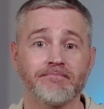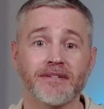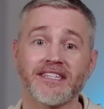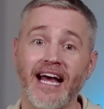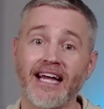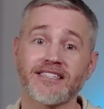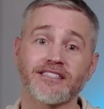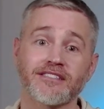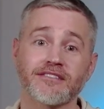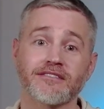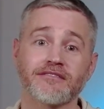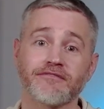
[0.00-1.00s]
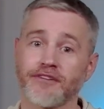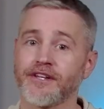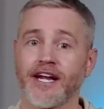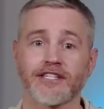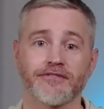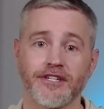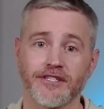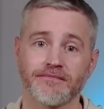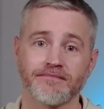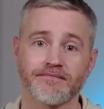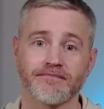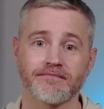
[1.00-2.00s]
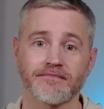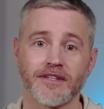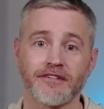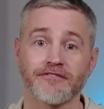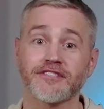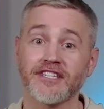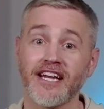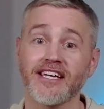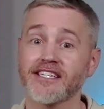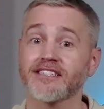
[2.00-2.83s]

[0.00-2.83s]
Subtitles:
But that's for the next video. For today,